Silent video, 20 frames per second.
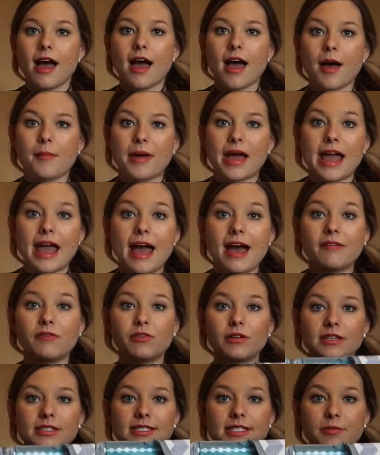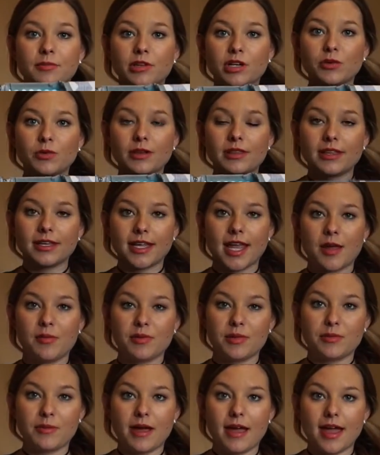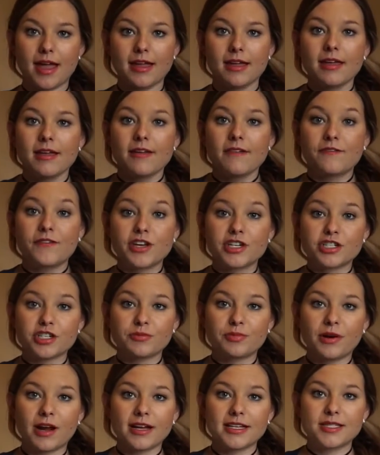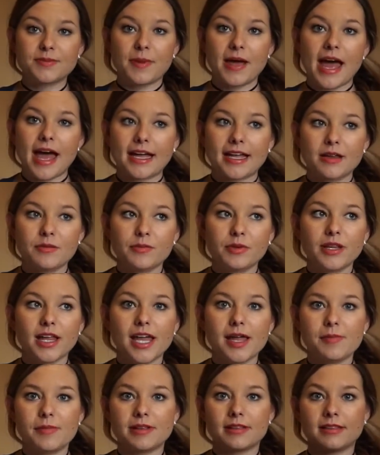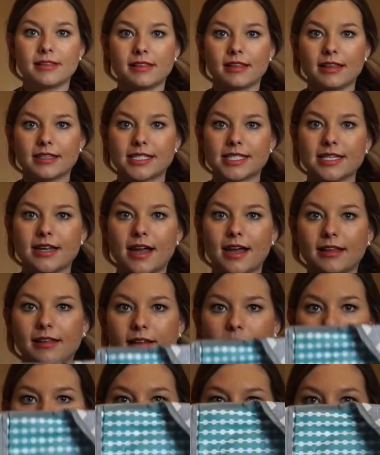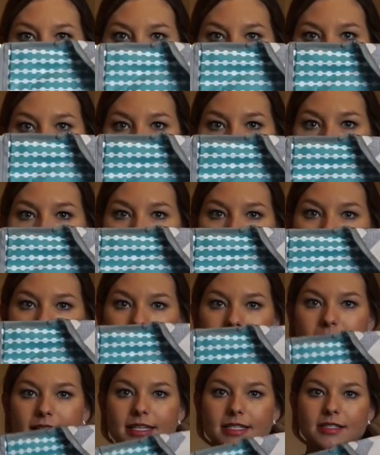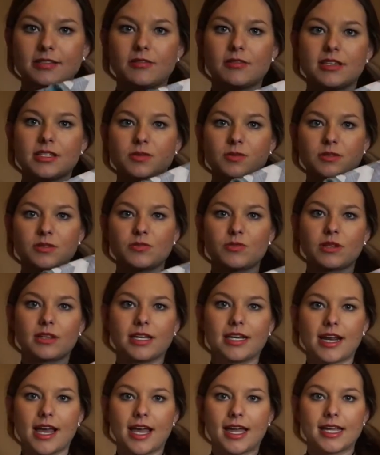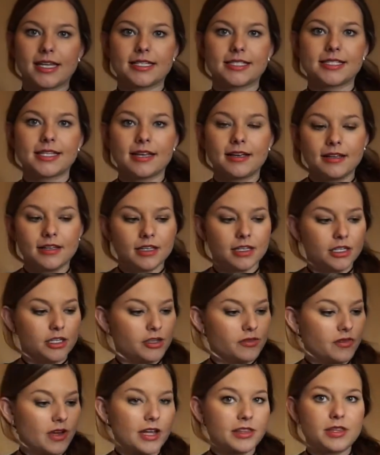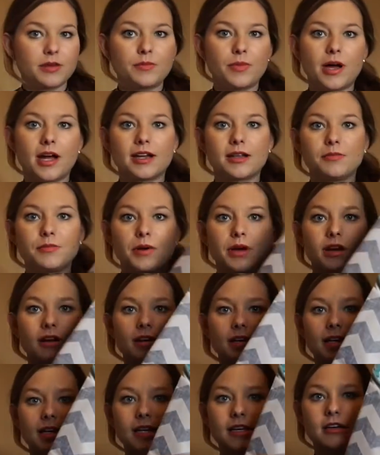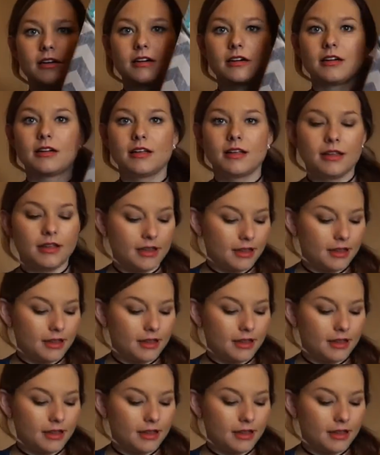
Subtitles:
I have a similar one that came with my Fisher-Price pack and play, but it's not quite as elaborate as this. So this one's really nice. You've got the bottom part here